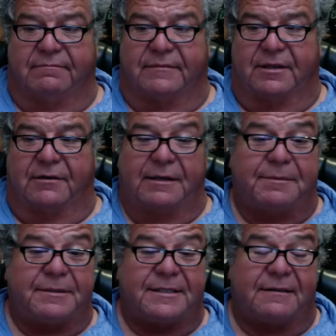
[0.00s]

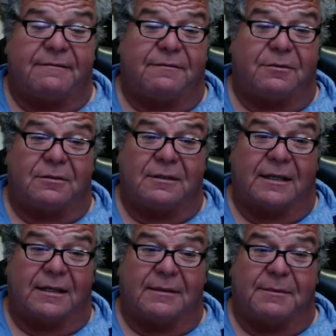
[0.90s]
30% full
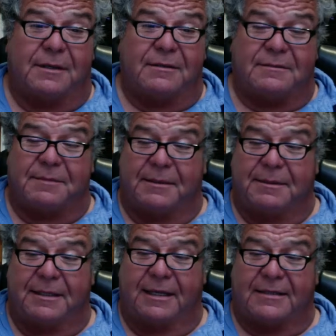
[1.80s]
at the most,
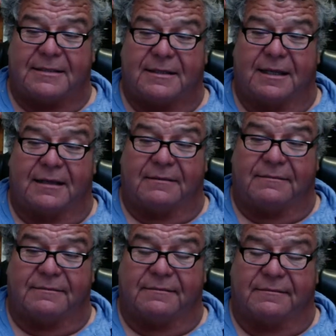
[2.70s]
maybe less than that,
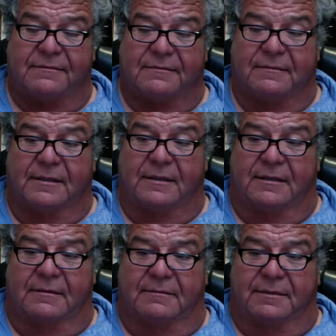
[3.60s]

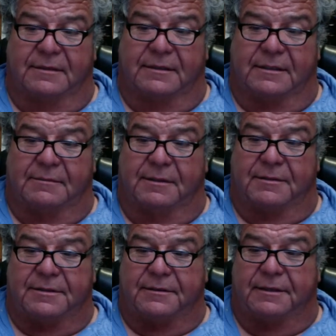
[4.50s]
but at the
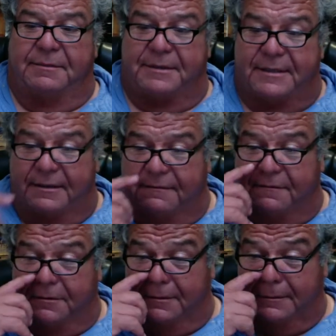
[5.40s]
most 30%
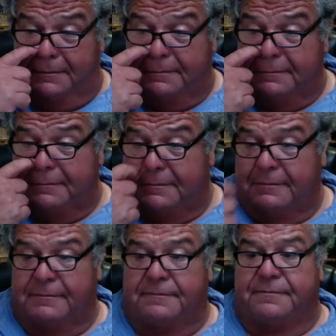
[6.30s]
full.
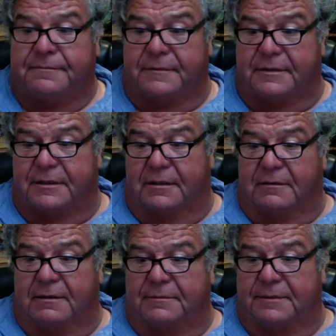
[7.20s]

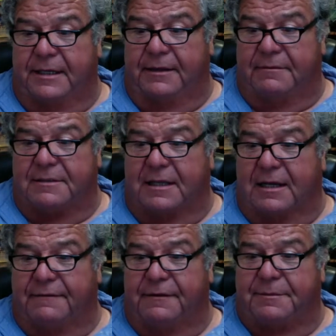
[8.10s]
So yeah, there was a lot
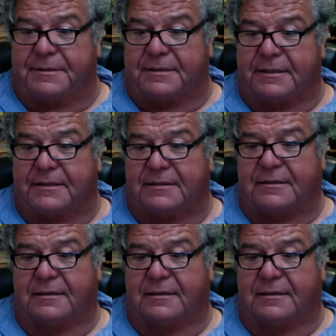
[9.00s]
of open seats.